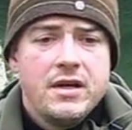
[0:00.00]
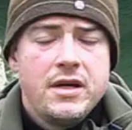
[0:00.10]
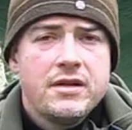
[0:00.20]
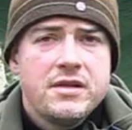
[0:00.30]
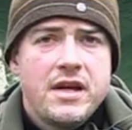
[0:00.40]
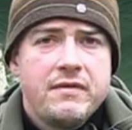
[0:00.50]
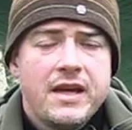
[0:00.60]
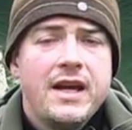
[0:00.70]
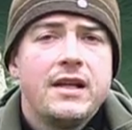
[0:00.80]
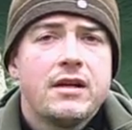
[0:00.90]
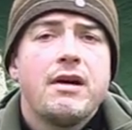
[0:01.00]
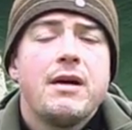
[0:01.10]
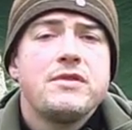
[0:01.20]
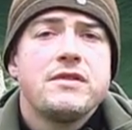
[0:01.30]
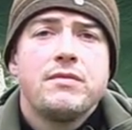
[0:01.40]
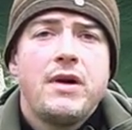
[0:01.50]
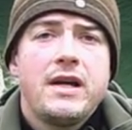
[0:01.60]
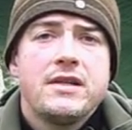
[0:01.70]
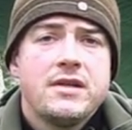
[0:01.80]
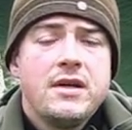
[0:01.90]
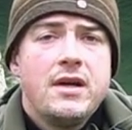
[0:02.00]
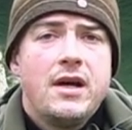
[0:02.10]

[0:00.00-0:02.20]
You can save kilograms of weight,